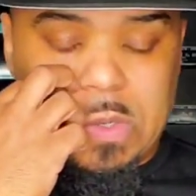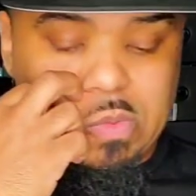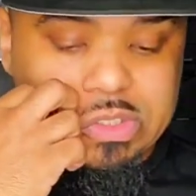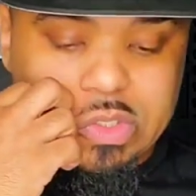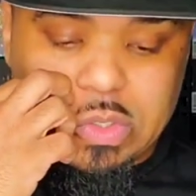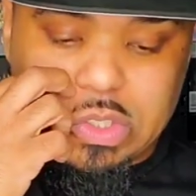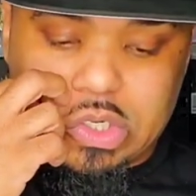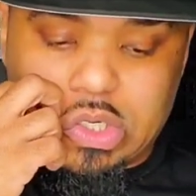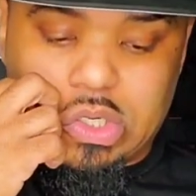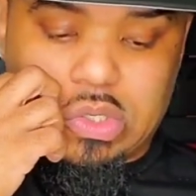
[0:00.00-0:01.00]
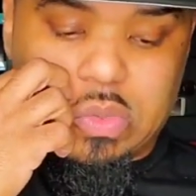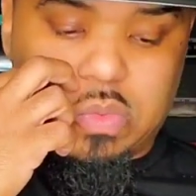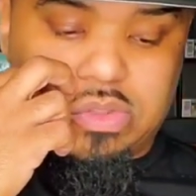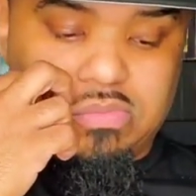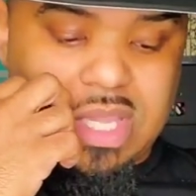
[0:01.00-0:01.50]
what's going on
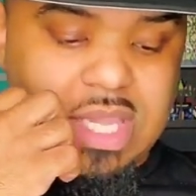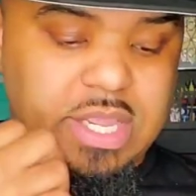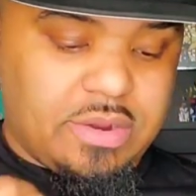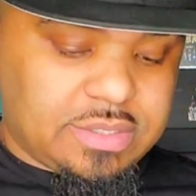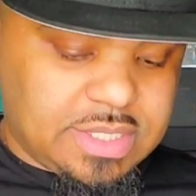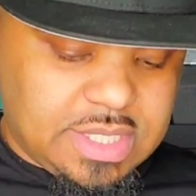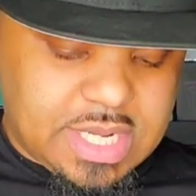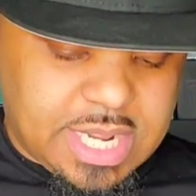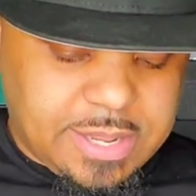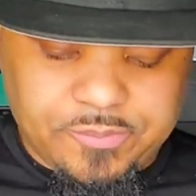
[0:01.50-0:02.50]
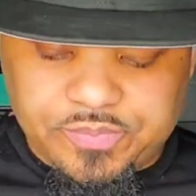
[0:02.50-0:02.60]
with me here today.